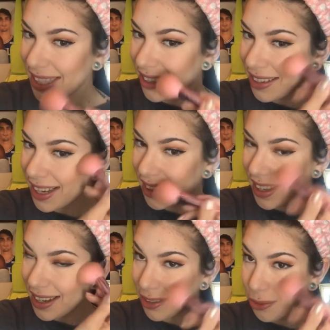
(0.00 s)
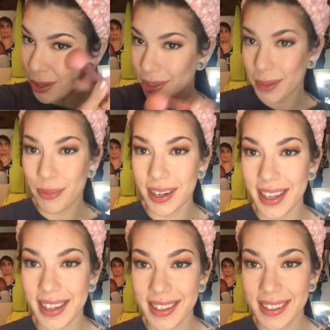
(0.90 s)
Yeah, okay, that is really
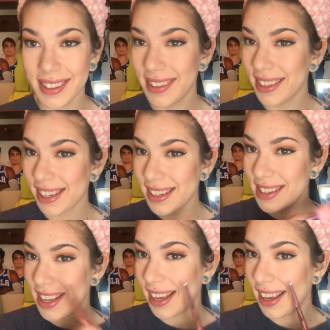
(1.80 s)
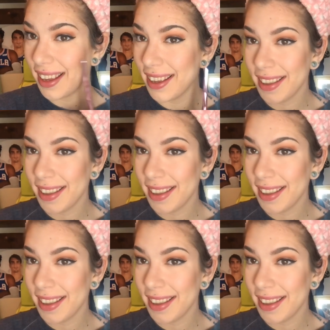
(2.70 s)
pretty. You can see it.